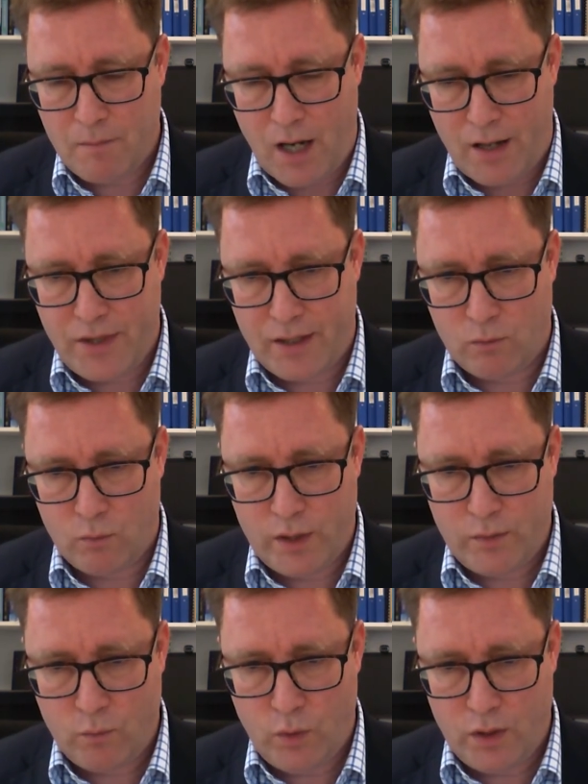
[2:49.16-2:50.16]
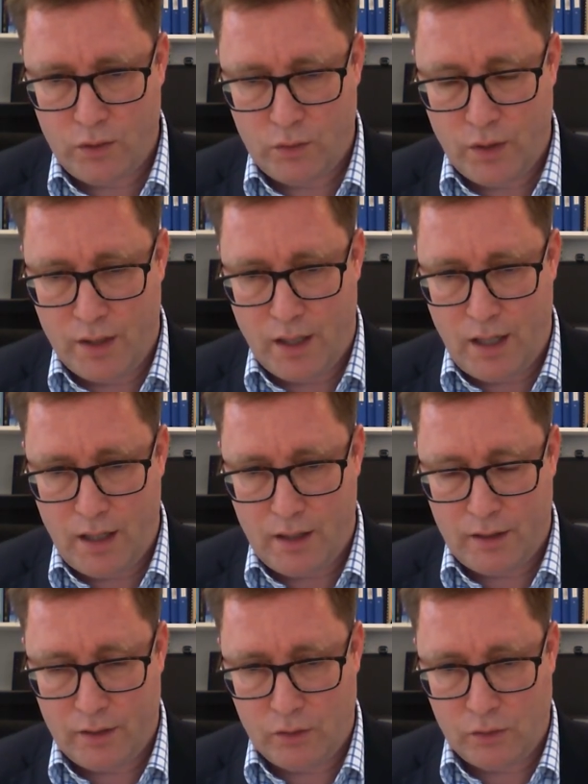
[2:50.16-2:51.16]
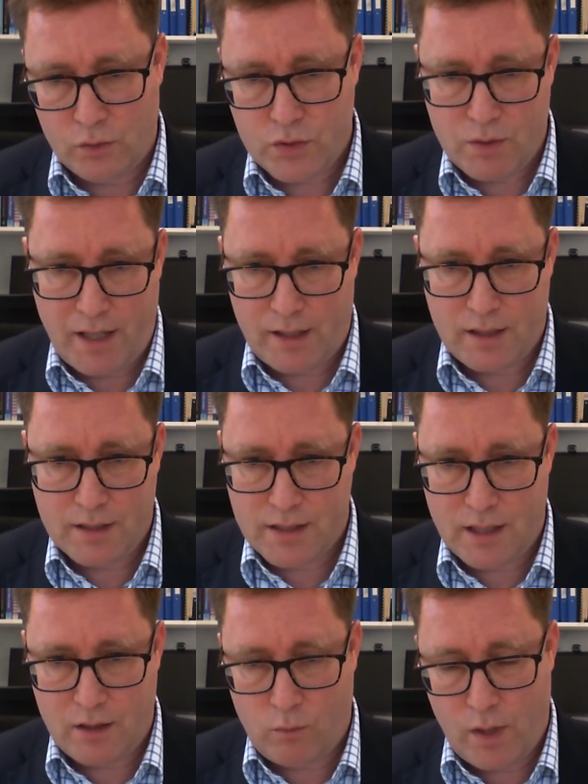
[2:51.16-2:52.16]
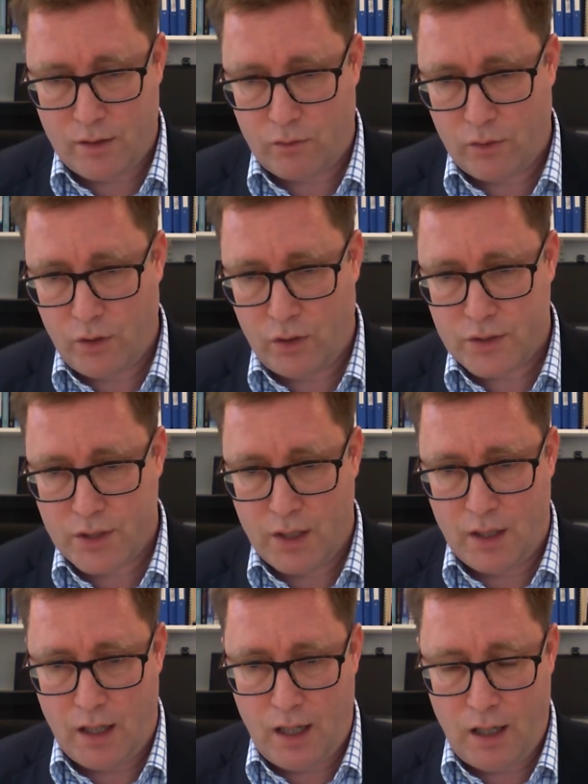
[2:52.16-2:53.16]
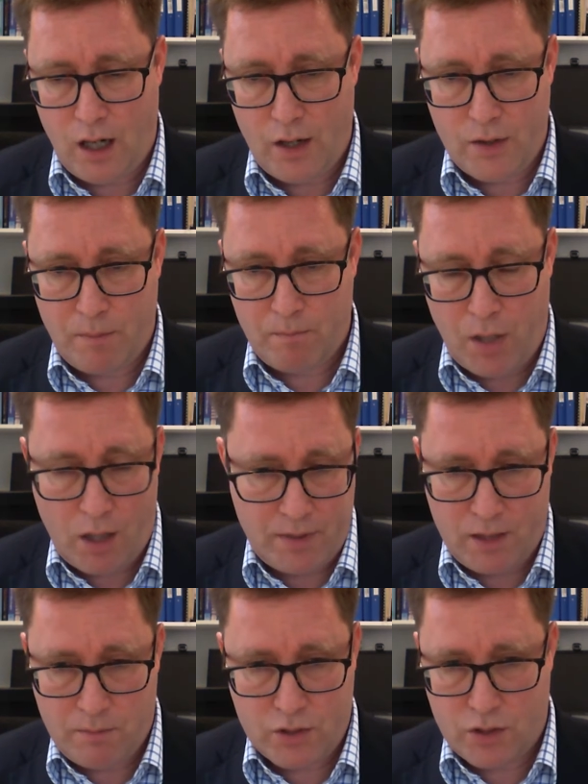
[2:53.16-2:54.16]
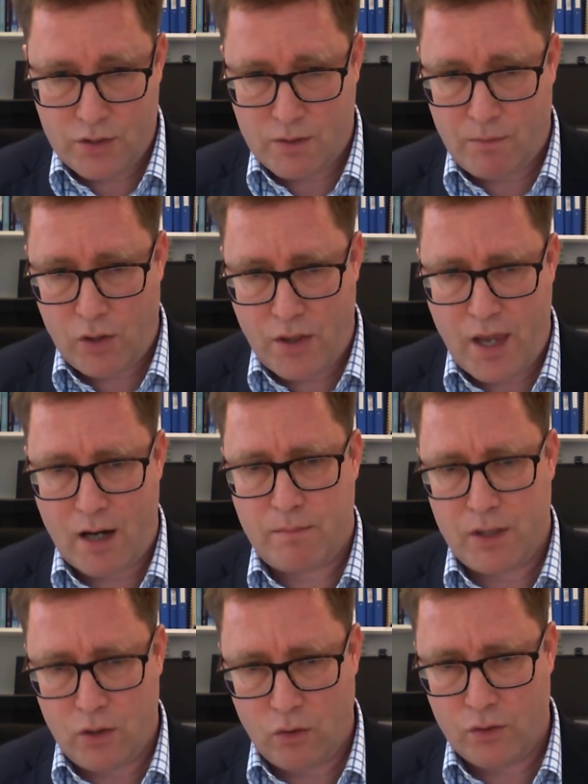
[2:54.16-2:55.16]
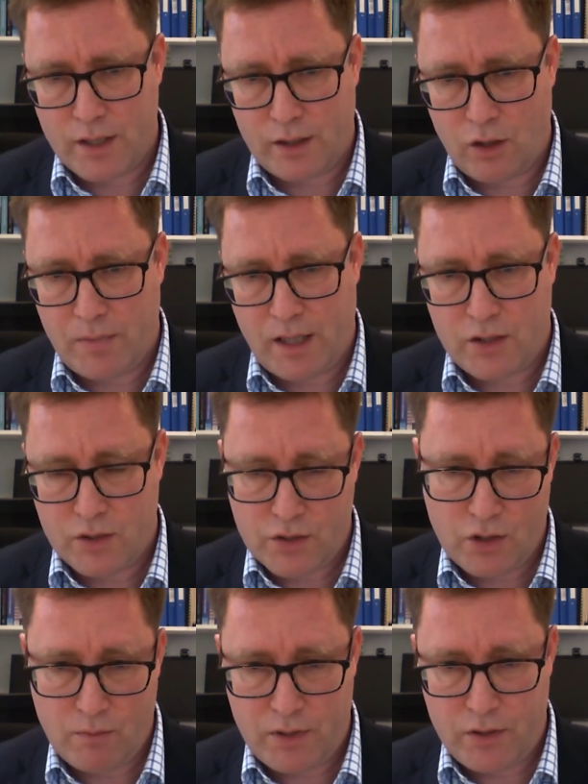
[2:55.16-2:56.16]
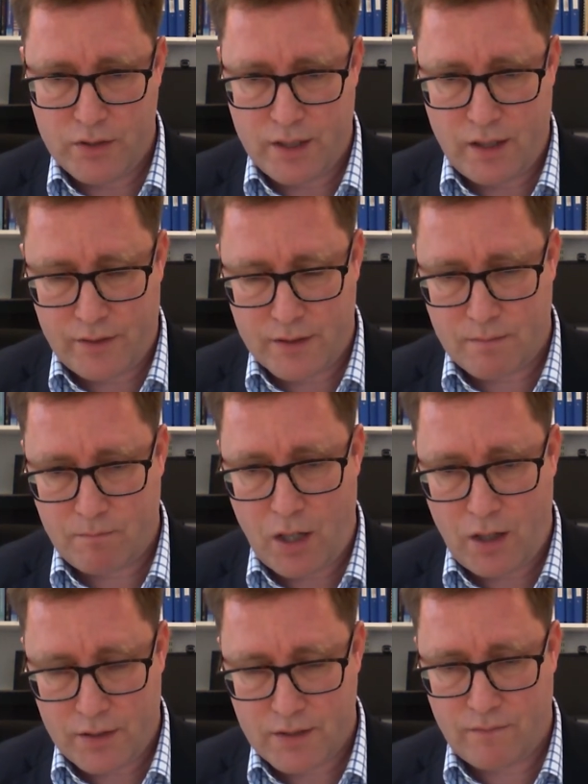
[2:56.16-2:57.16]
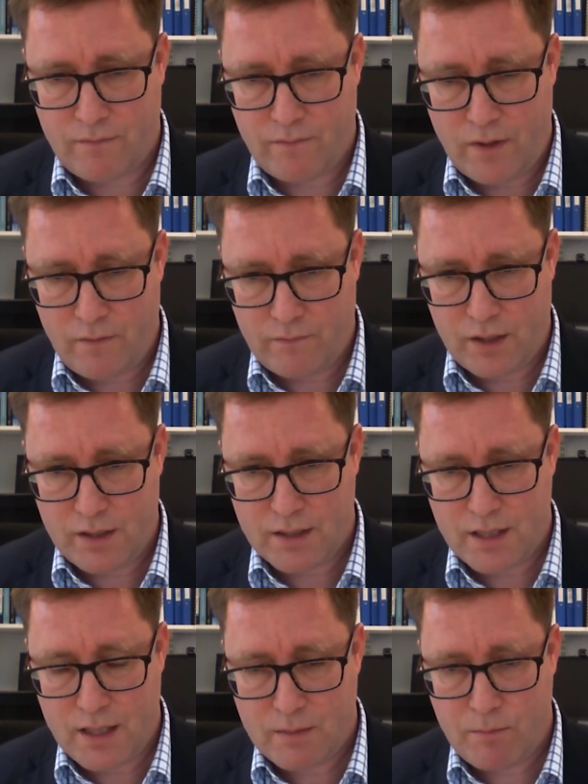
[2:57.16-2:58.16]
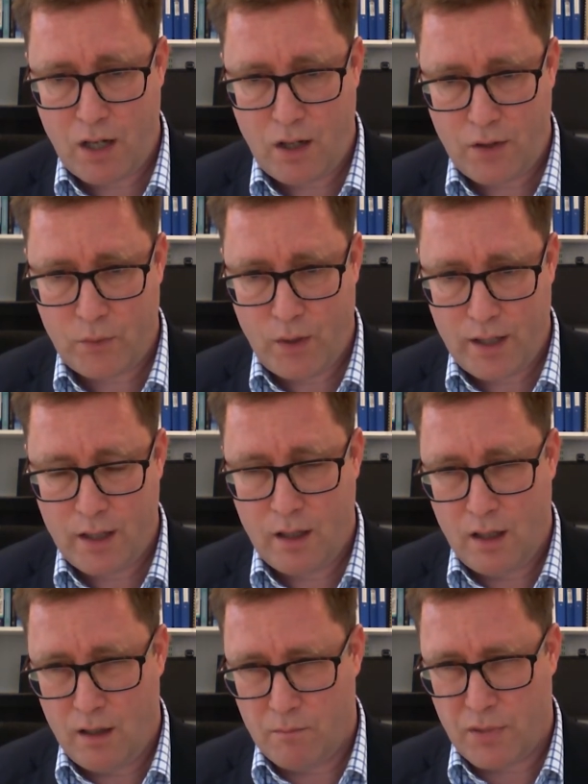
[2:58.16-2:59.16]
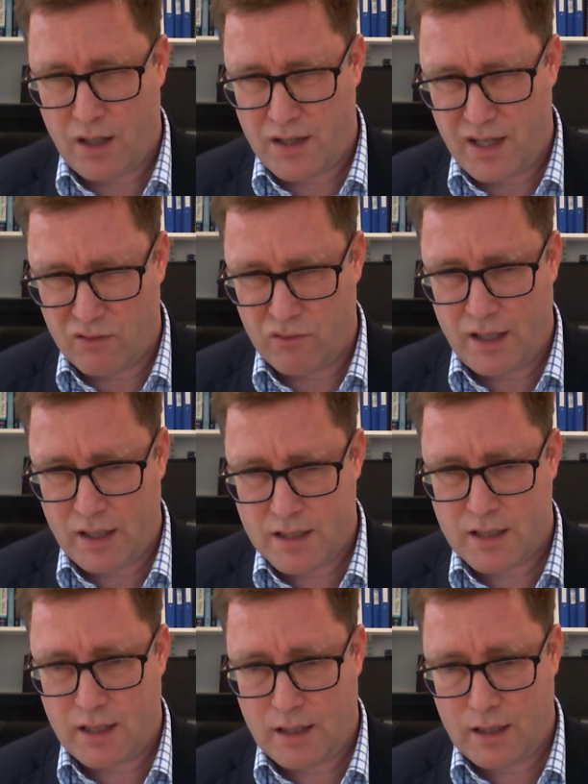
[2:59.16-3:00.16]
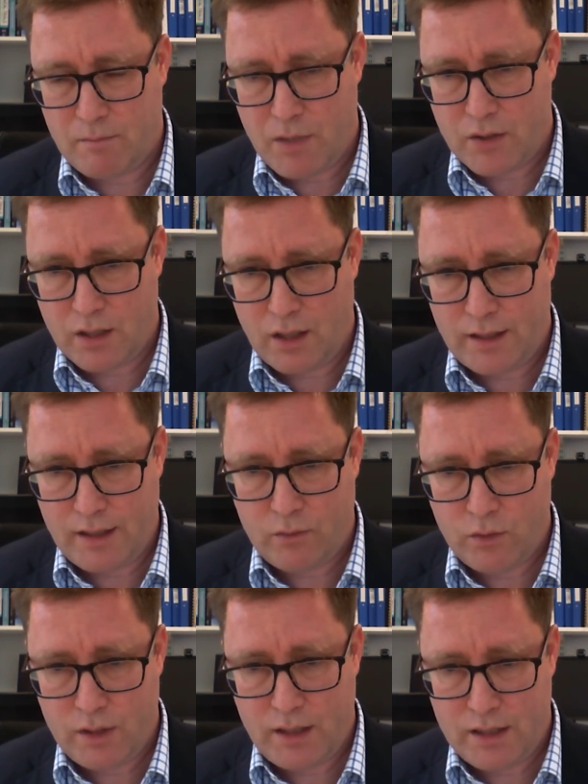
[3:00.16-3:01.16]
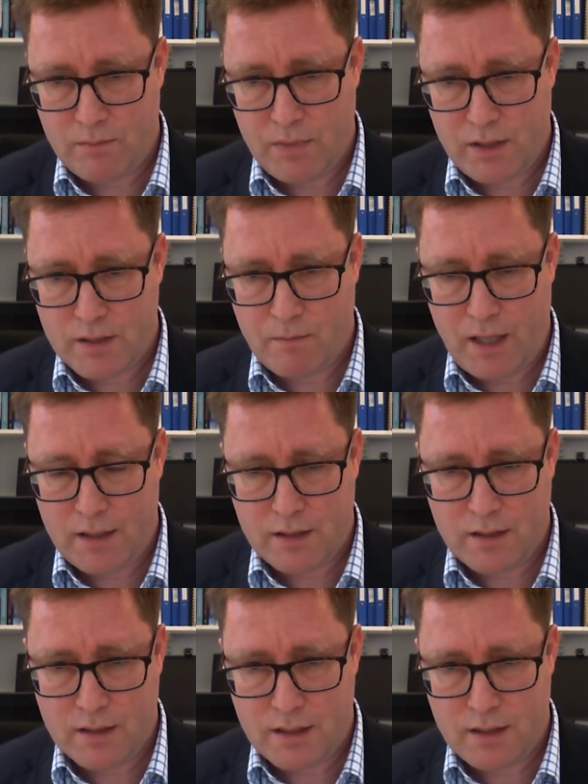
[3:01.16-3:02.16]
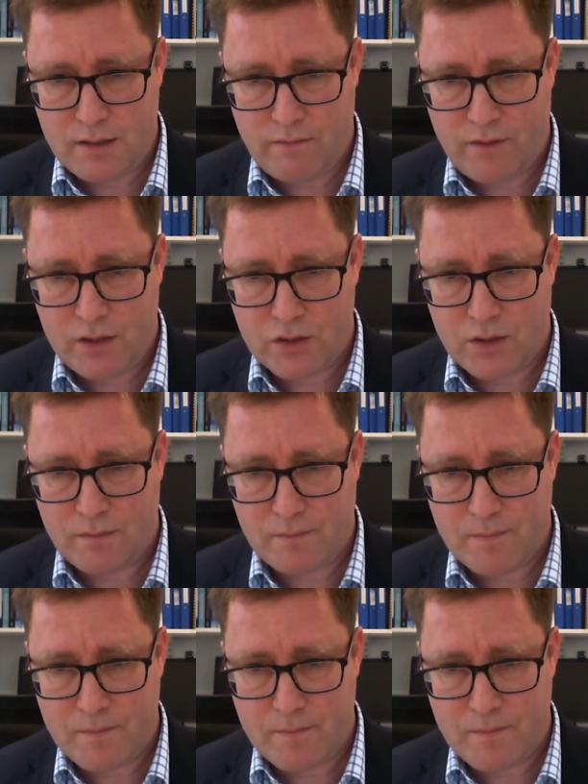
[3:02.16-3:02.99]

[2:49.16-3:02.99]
I think we will also be able to consider whether or not either PARP inhibition as a monotherapy or in combinations could be used in other parts of the disease pathway, but I think realistically most likely it would need to be as a maintenance intervention.